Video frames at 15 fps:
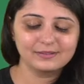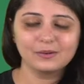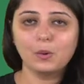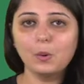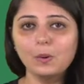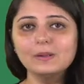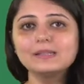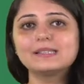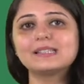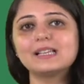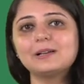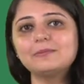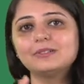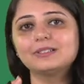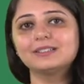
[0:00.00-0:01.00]

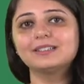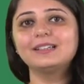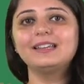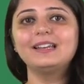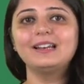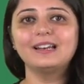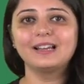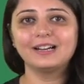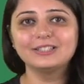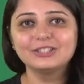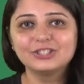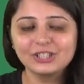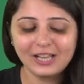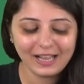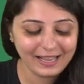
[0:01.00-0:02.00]
wholesome early
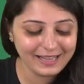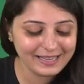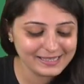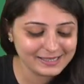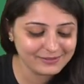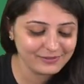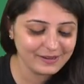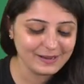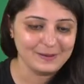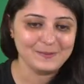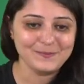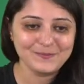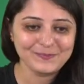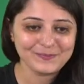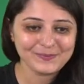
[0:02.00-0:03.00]
lunch as well.
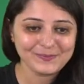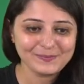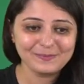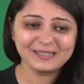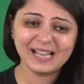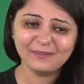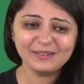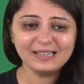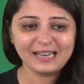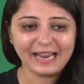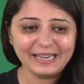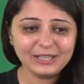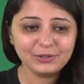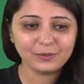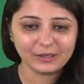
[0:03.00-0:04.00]
But have a
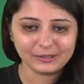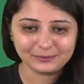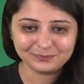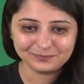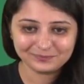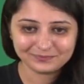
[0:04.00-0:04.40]
light one.